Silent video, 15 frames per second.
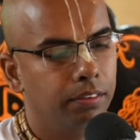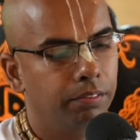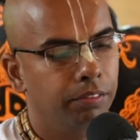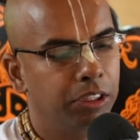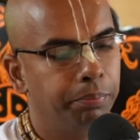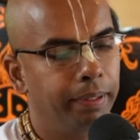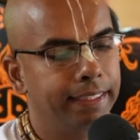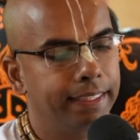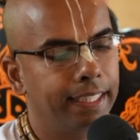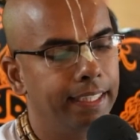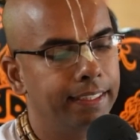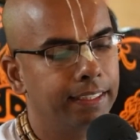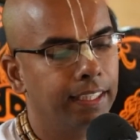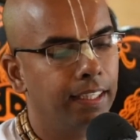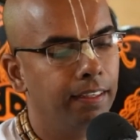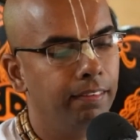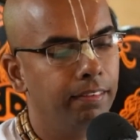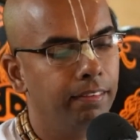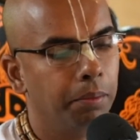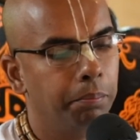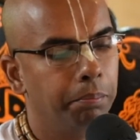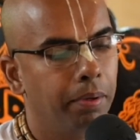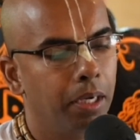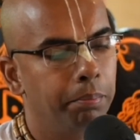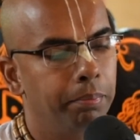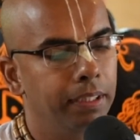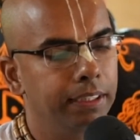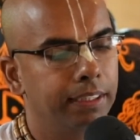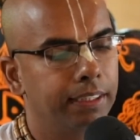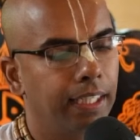basically serve the
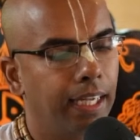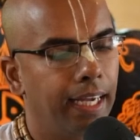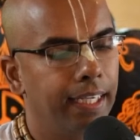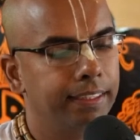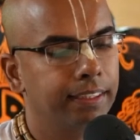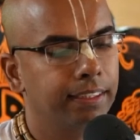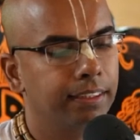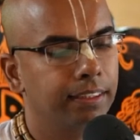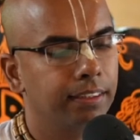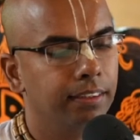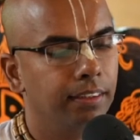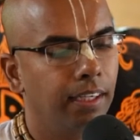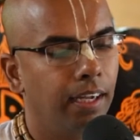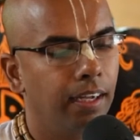purpose as